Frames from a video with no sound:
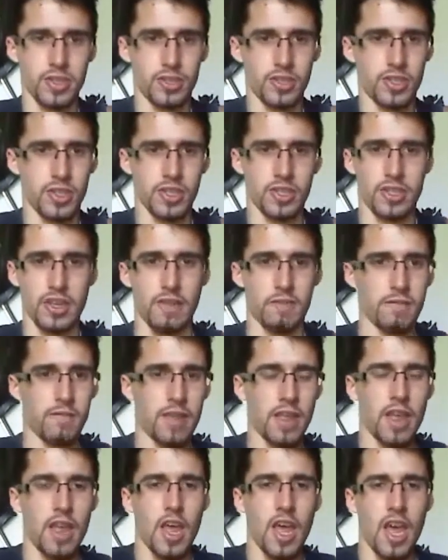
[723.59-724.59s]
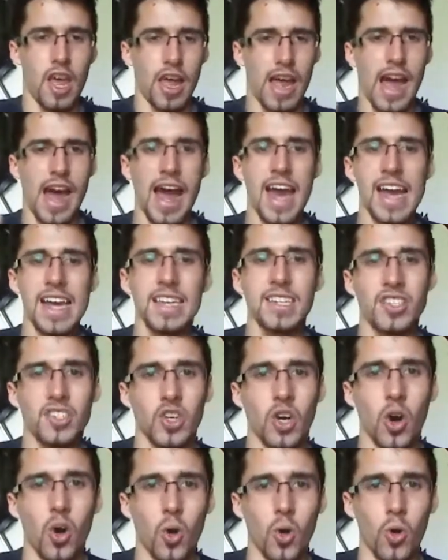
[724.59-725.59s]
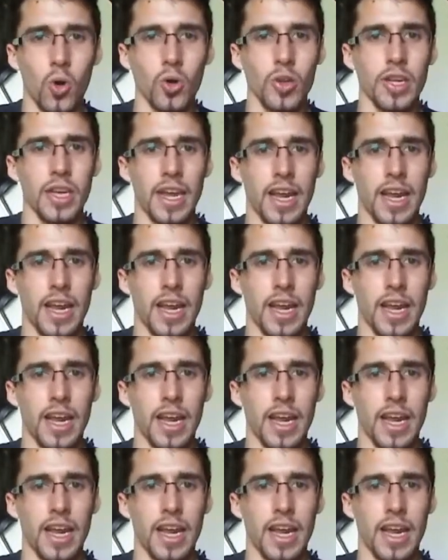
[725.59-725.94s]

just ice cold.